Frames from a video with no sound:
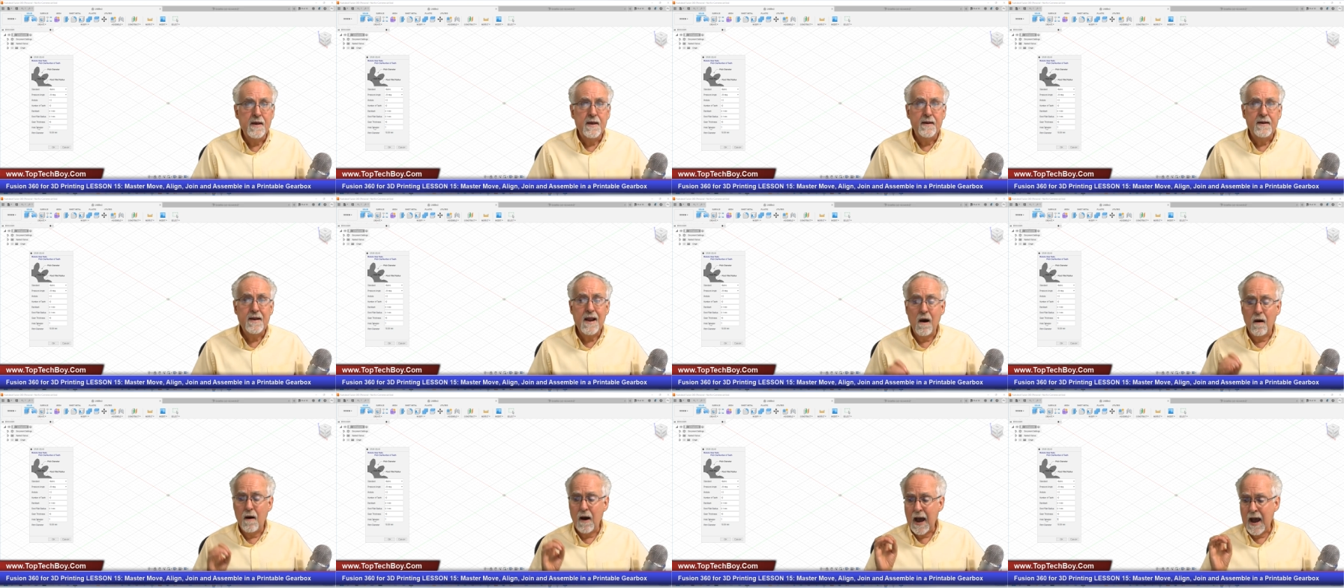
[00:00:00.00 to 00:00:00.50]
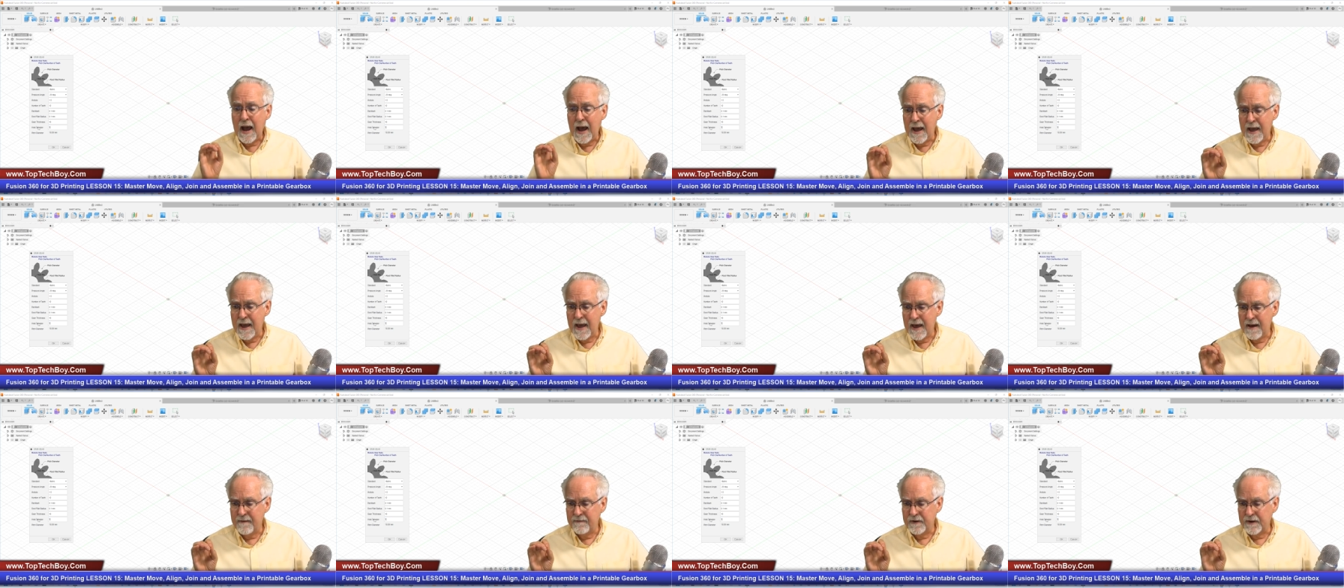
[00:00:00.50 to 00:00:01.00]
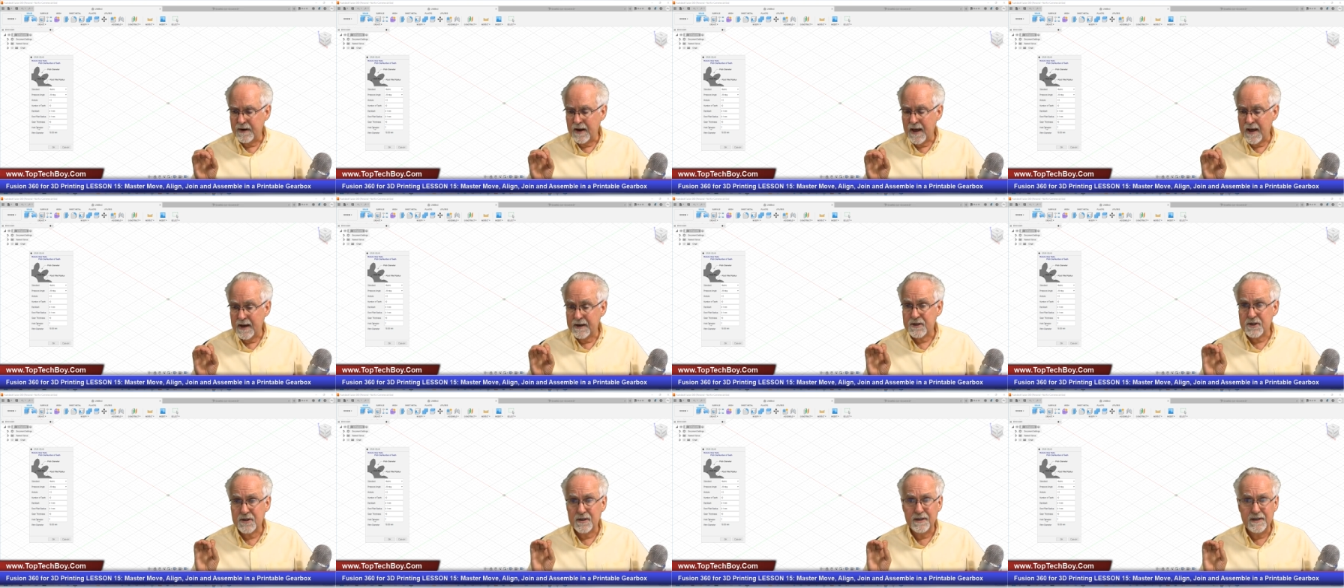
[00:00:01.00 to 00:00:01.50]
Now I haven't
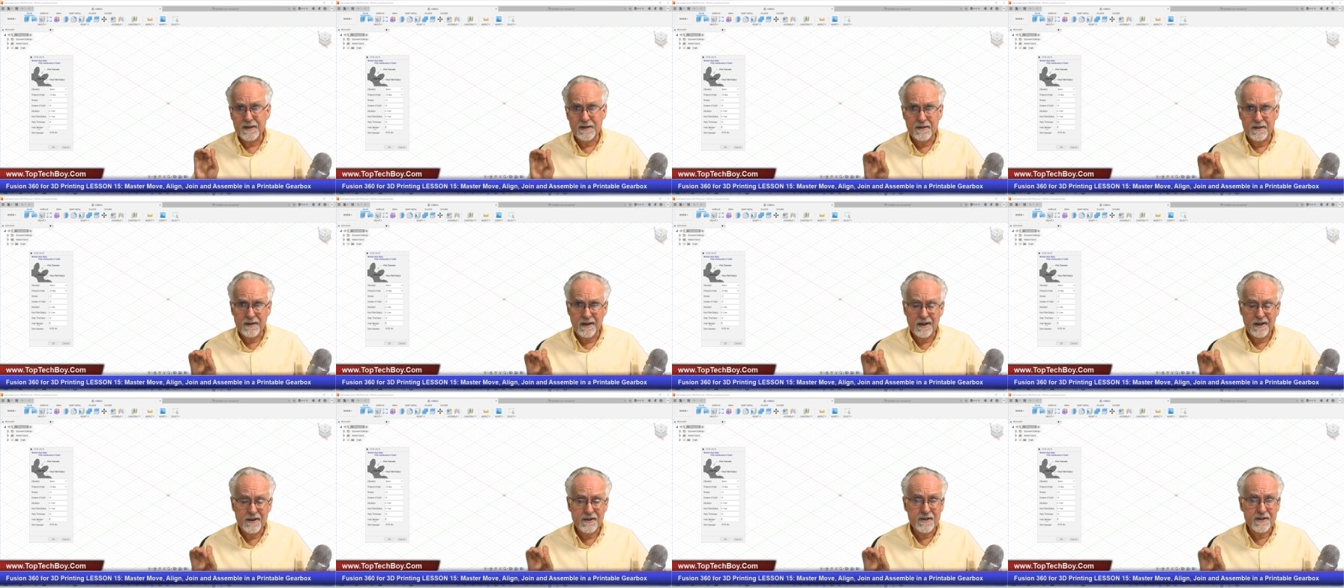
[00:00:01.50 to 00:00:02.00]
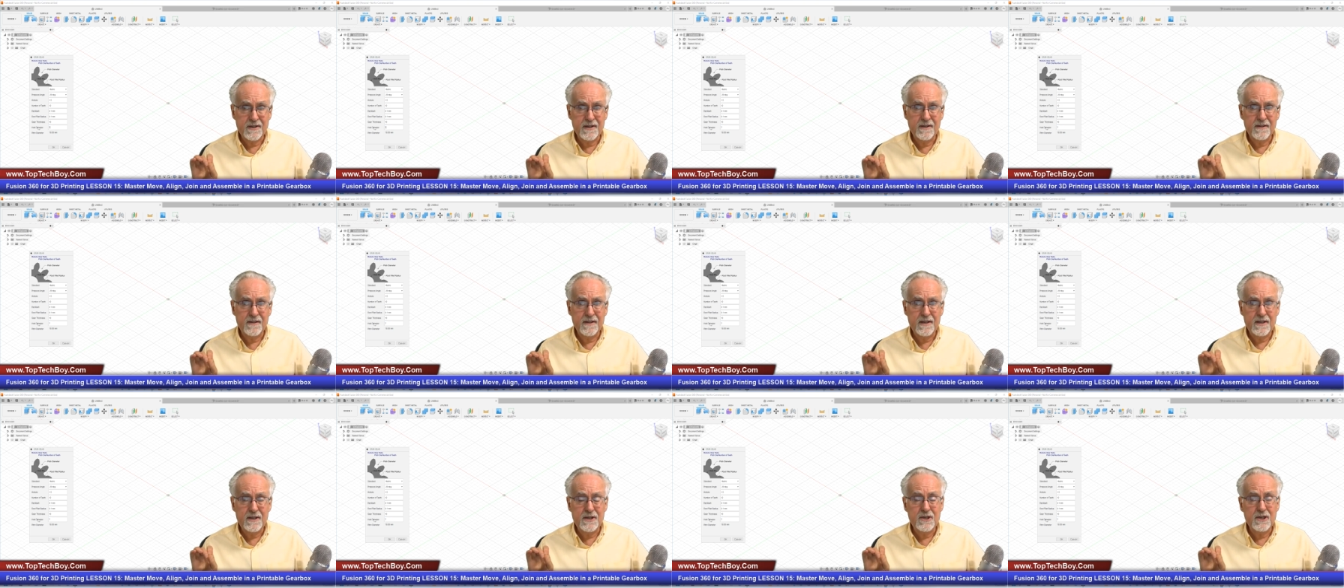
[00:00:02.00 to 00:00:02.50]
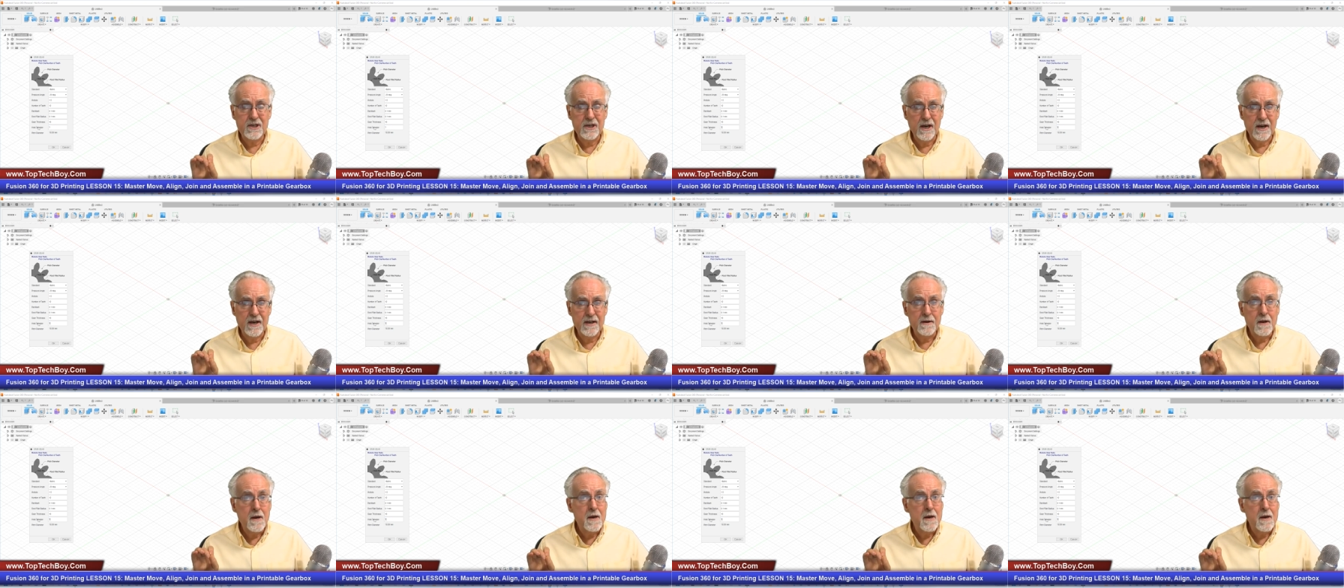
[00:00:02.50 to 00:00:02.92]
actually tested these yet.